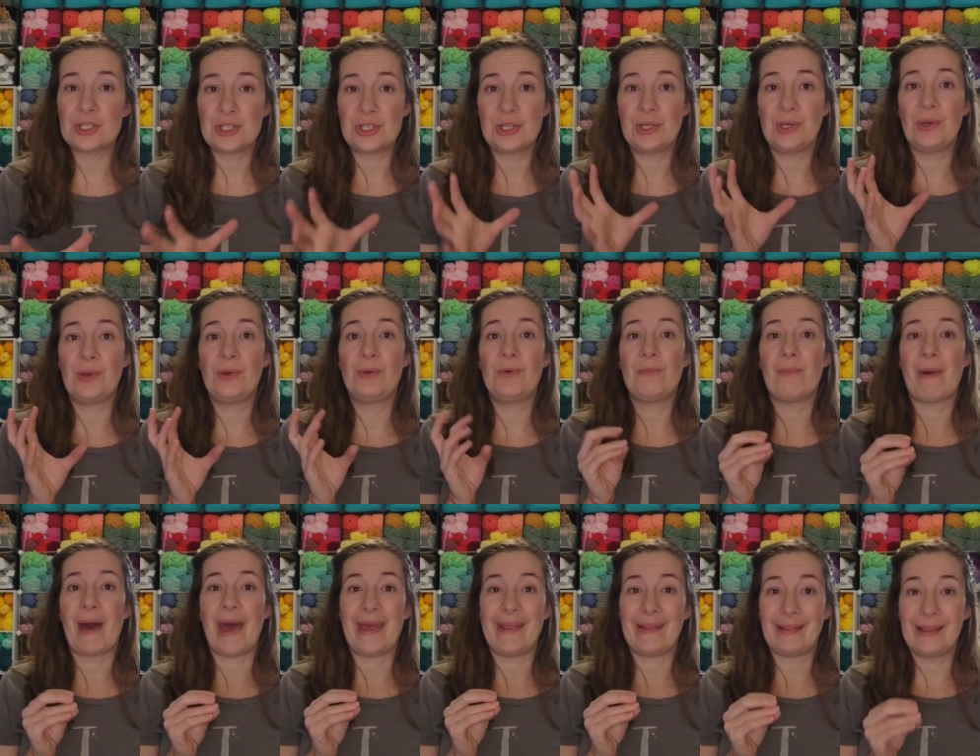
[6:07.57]
to
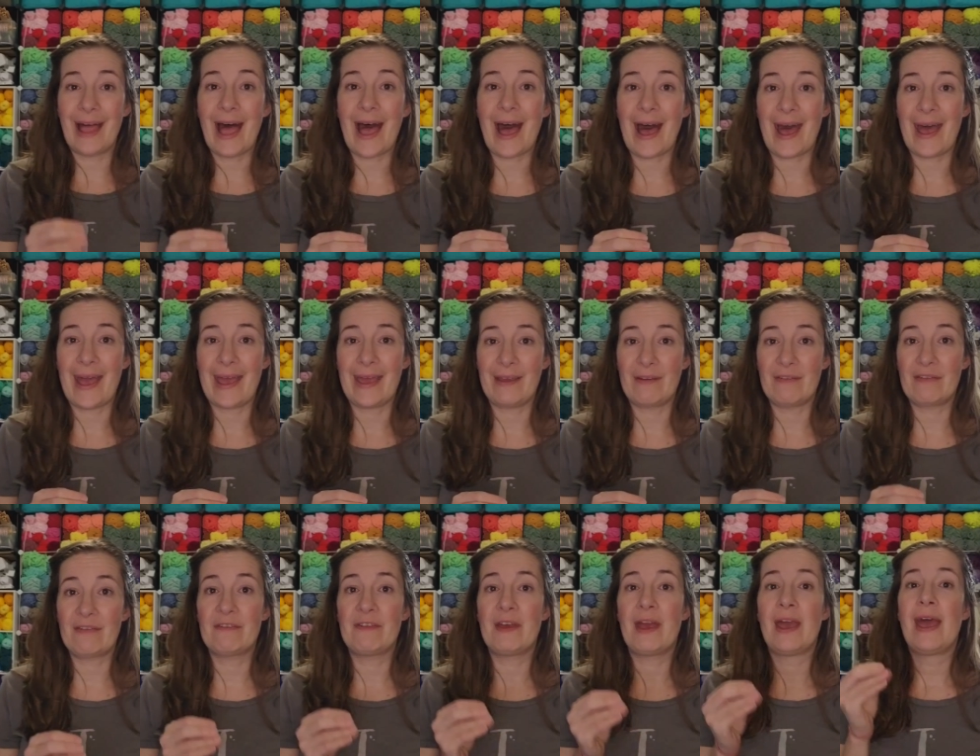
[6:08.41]
my
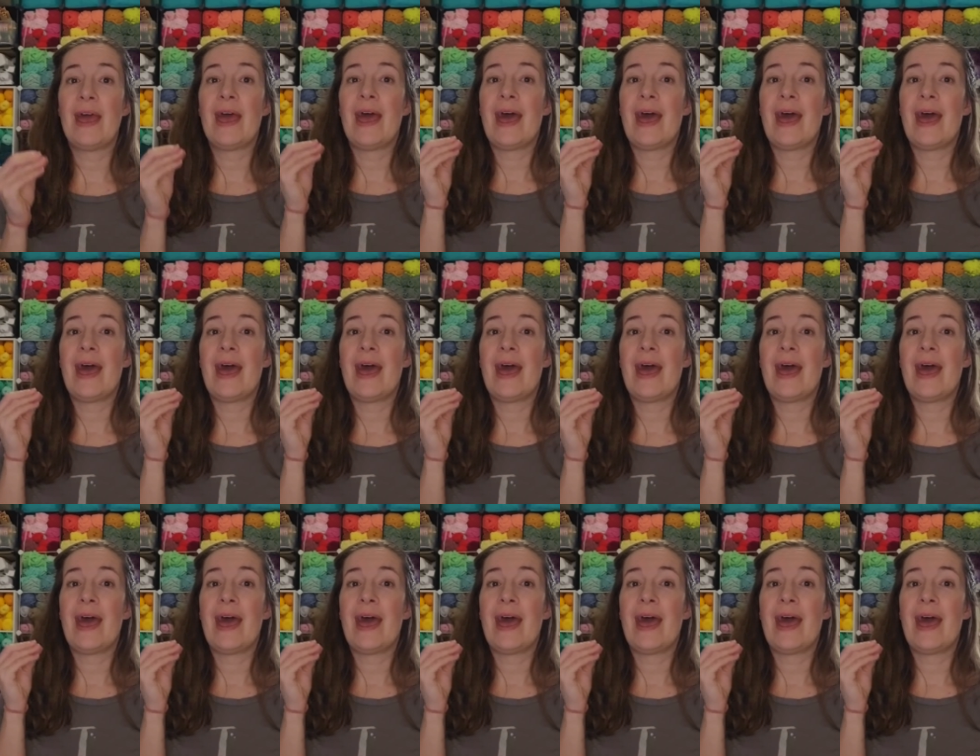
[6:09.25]
live,